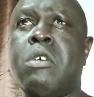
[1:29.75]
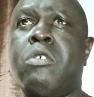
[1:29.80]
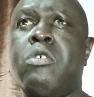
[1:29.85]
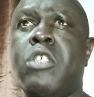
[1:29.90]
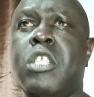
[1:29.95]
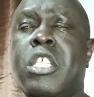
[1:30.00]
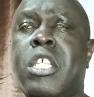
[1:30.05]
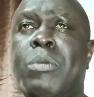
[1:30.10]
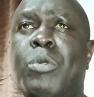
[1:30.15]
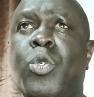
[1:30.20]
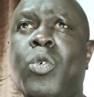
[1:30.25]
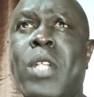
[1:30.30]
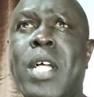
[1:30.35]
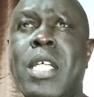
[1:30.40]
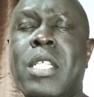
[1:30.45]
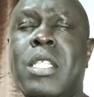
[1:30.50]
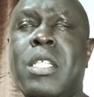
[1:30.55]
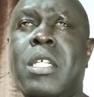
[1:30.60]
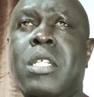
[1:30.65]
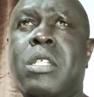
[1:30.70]

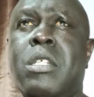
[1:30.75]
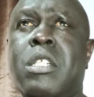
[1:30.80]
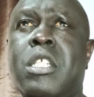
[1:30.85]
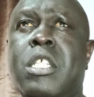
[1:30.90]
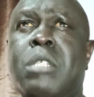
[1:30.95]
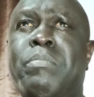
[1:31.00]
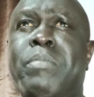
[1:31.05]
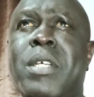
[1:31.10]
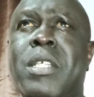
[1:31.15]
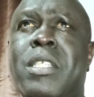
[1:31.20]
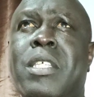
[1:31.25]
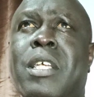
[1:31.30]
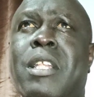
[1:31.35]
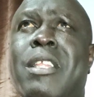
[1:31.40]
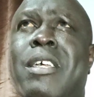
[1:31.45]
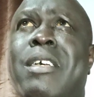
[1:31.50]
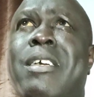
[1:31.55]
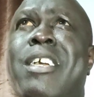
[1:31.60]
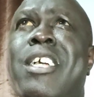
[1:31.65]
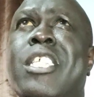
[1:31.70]
Conceptualizations is
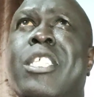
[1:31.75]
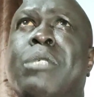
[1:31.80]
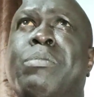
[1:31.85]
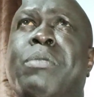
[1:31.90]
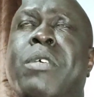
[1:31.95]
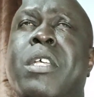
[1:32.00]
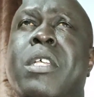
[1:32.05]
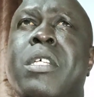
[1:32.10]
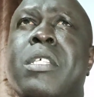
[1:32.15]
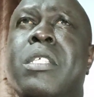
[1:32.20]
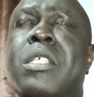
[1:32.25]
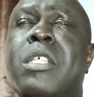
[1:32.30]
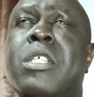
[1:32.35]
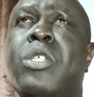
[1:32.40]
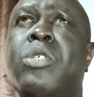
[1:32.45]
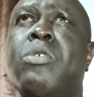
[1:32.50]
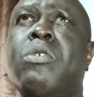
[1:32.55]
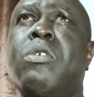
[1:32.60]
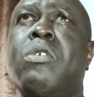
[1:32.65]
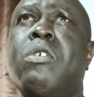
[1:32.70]
basically
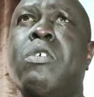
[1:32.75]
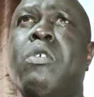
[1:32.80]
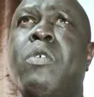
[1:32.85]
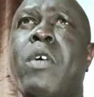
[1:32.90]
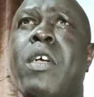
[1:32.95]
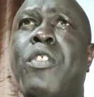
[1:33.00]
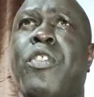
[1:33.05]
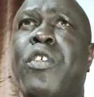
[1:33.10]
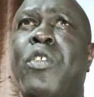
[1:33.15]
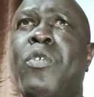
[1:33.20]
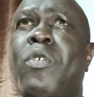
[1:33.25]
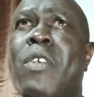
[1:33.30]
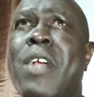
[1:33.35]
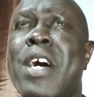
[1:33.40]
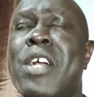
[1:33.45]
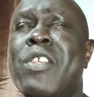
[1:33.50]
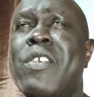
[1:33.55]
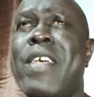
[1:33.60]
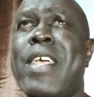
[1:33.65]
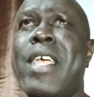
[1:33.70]
experiencing or going through
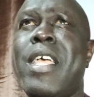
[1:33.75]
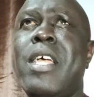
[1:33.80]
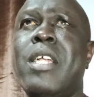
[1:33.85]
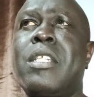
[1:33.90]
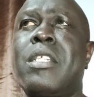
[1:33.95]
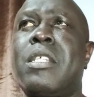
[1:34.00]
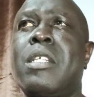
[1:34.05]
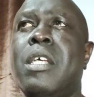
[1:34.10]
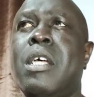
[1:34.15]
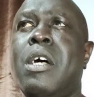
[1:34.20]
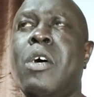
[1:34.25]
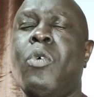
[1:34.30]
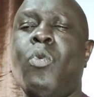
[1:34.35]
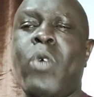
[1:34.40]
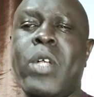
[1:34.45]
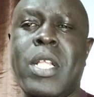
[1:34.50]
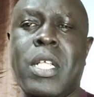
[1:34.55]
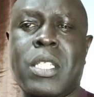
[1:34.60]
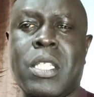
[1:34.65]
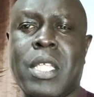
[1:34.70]
around your head
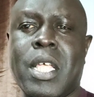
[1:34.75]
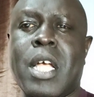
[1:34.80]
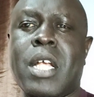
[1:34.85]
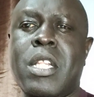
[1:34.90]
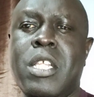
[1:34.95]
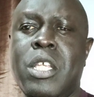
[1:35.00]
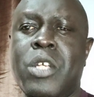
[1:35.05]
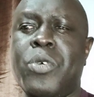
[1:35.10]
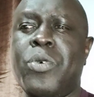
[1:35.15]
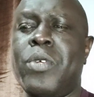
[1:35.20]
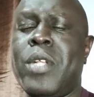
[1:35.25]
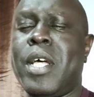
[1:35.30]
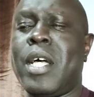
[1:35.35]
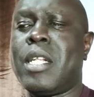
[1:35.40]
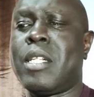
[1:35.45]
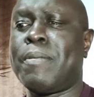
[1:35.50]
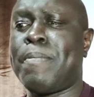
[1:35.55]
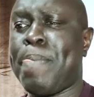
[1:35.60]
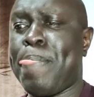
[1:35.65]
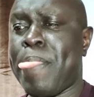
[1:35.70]
what exactly you're good
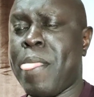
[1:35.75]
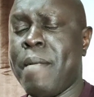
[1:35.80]
at,